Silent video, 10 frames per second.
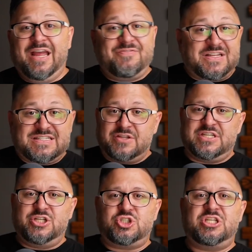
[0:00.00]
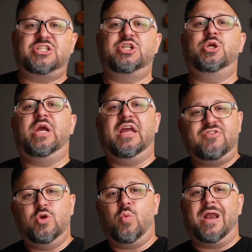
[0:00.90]
If that sounds interesting to you, if
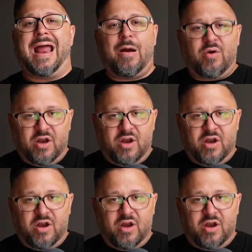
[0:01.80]
you want our